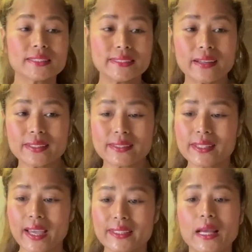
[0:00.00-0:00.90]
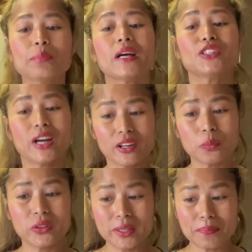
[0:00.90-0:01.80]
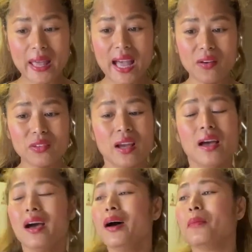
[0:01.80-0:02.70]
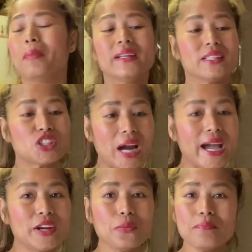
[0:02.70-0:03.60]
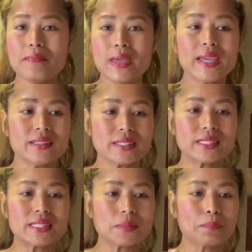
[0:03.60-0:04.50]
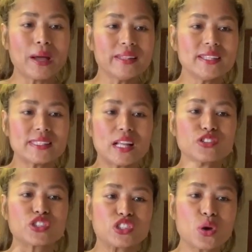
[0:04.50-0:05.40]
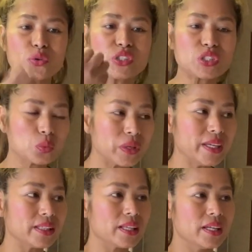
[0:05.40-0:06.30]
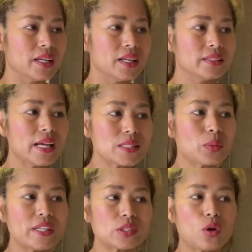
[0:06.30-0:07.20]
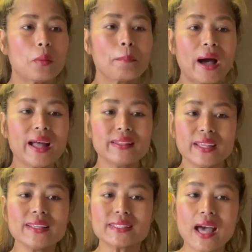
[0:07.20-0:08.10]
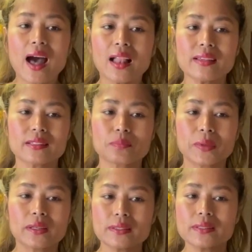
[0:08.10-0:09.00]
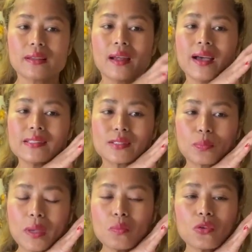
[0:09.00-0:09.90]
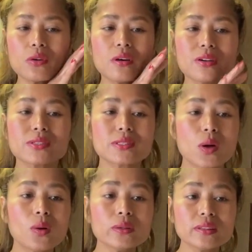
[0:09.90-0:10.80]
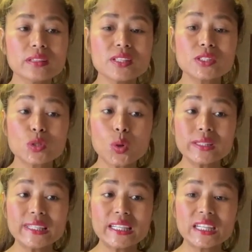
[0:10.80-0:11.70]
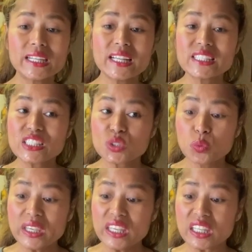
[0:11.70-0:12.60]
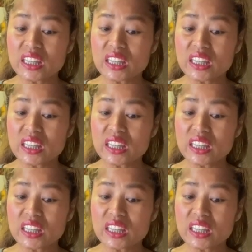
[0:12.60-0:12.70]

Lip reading: now these days, I'm not trying to put them down, but they try to make this pandesal so sweet. That's why it's called pandesal. It's because it has to be more saltier than sweet.